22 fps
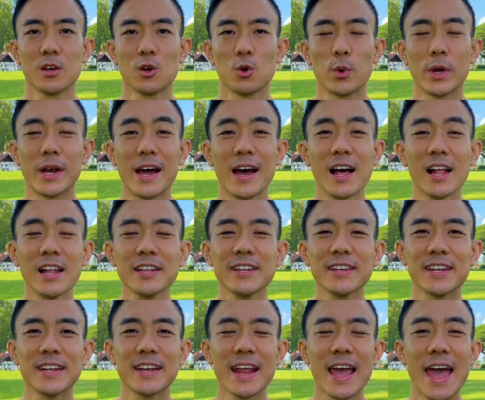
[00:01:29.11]
When I held
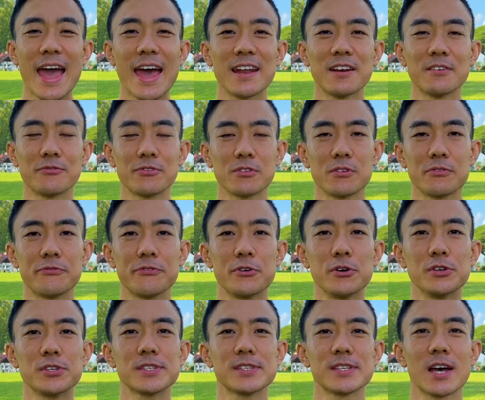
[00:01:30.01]
it in hand for the
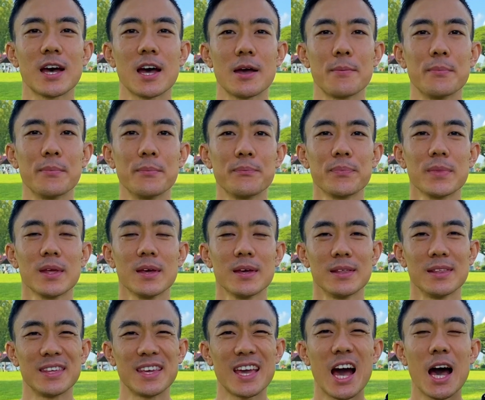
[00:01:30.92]
first time,
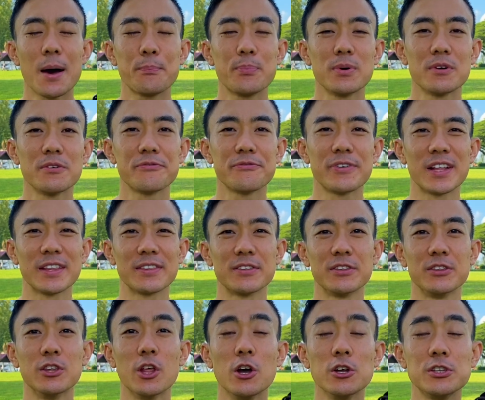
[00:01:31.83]
the upper felt
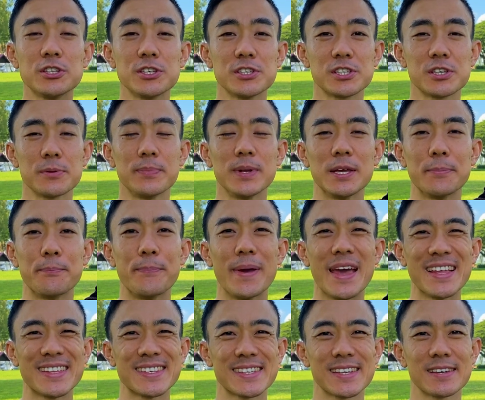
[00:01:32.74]
noticeably
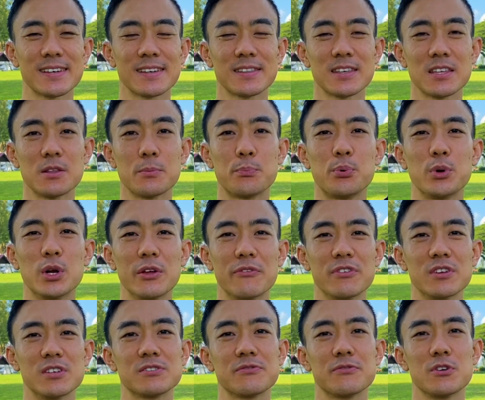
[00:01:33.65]
better than the
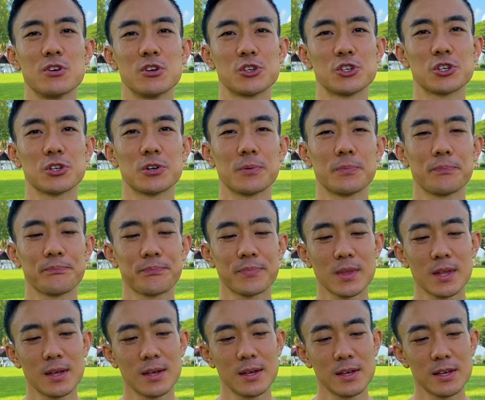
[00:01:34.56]
previous version.
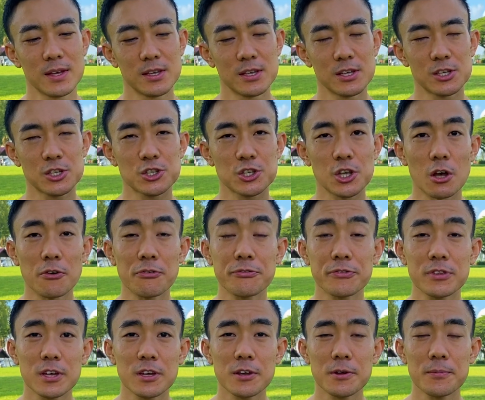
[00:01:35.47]

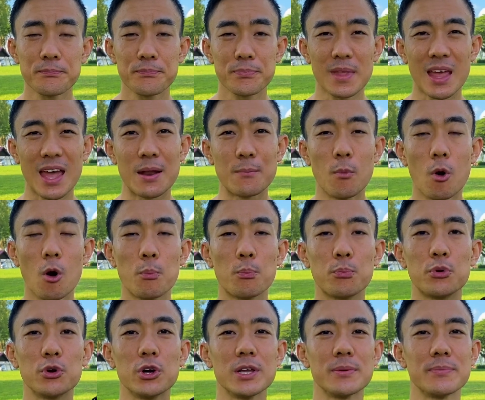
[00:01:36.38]
Softer and more
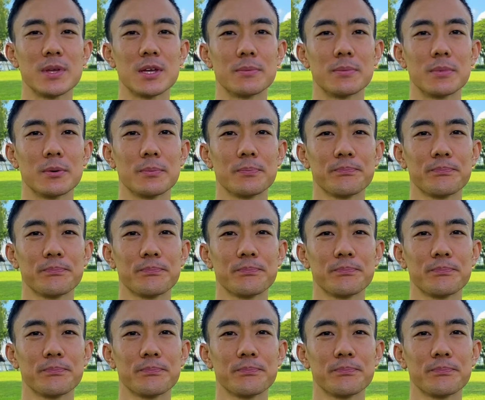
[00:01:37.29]
premium.